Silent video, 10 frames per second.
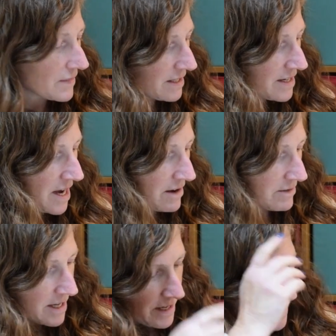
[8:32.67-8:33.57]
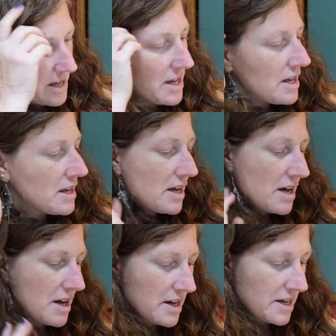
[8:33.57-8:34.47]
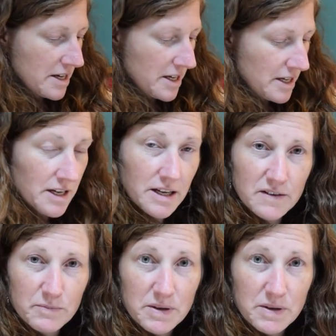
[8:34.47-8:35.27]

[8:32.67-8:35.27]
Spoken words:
Now, I have